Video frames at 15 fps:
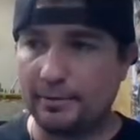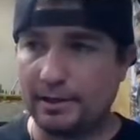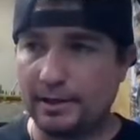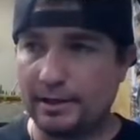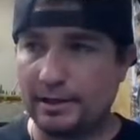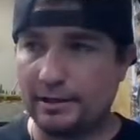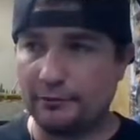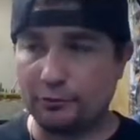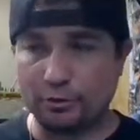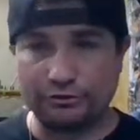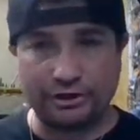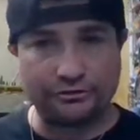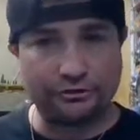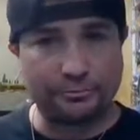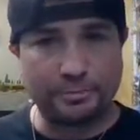and of course
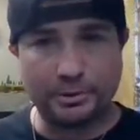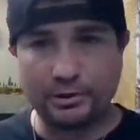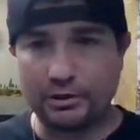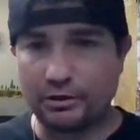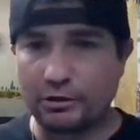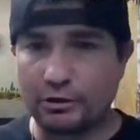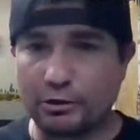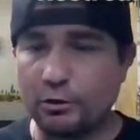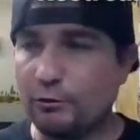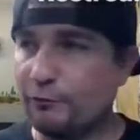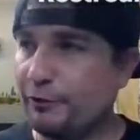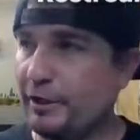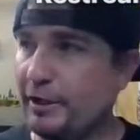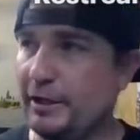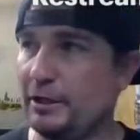I just put her in her own
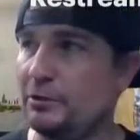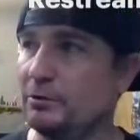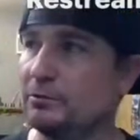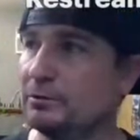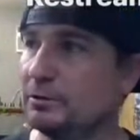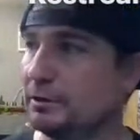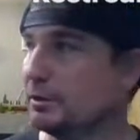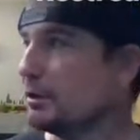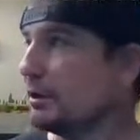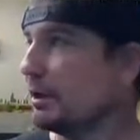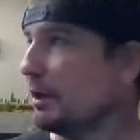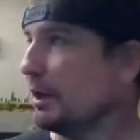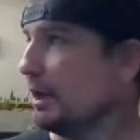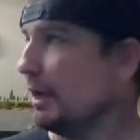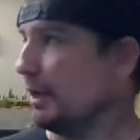vehicle,
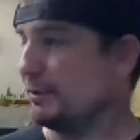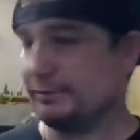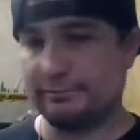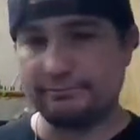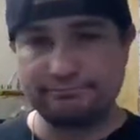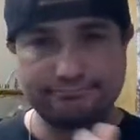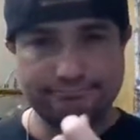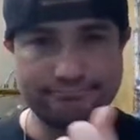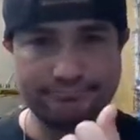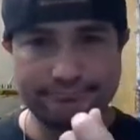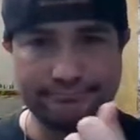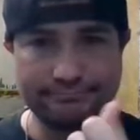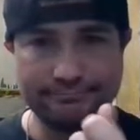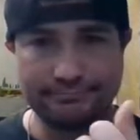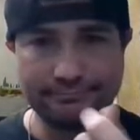and
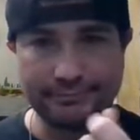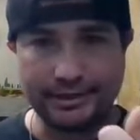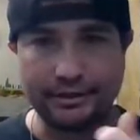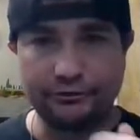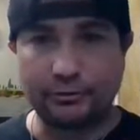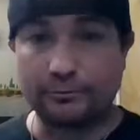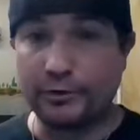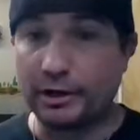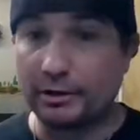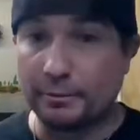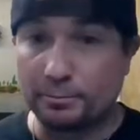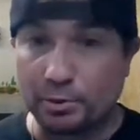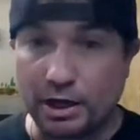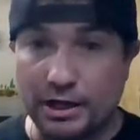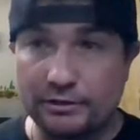things are very
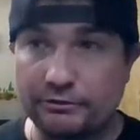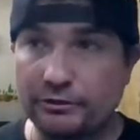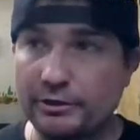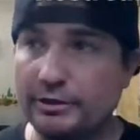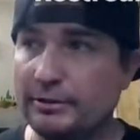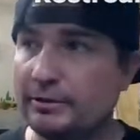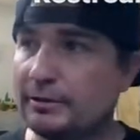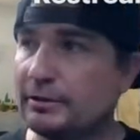pricey.